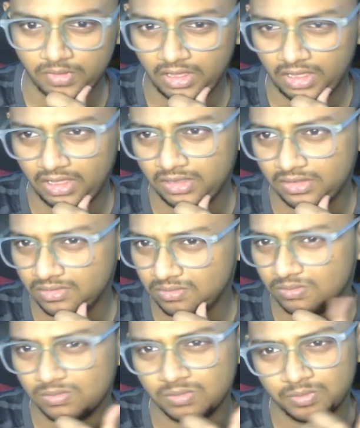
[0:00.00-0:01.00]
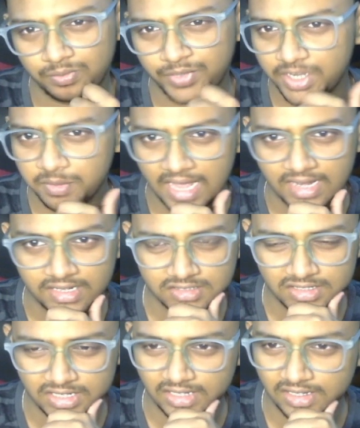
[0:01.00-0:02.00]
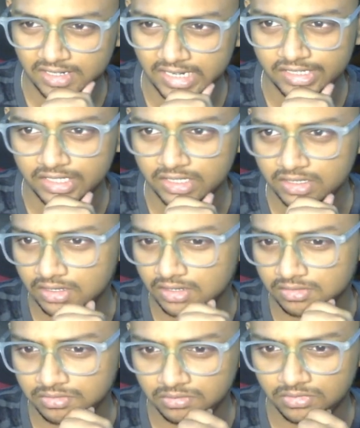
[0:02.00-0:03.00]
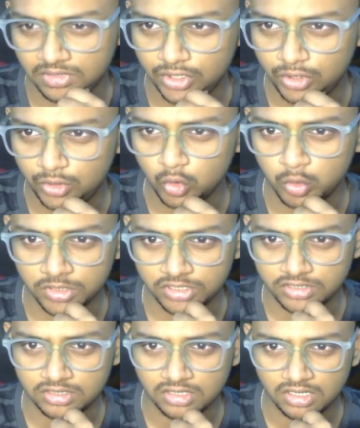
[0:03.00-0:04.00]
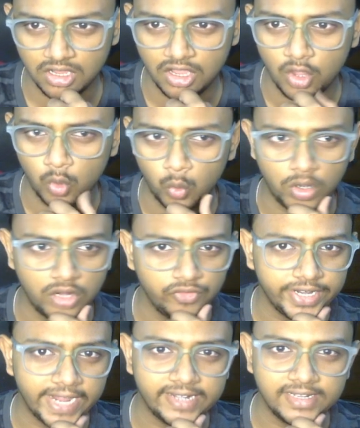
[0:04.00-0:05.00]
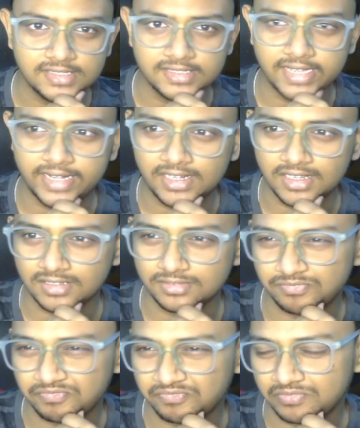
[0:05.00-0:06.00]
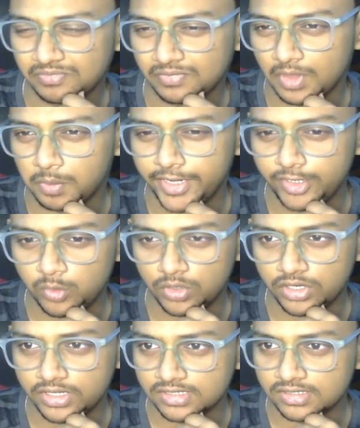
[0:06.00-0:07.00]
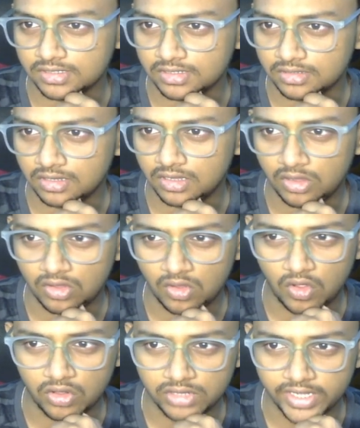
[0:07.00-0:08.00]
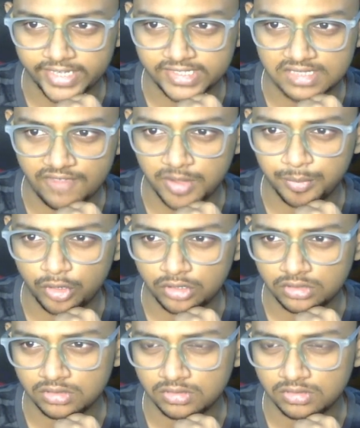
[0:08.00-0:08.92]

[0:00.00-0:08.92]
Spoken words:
Uh, Pretty balanced, like nothing too much. One of the tactics that might work is on the h7 pawn.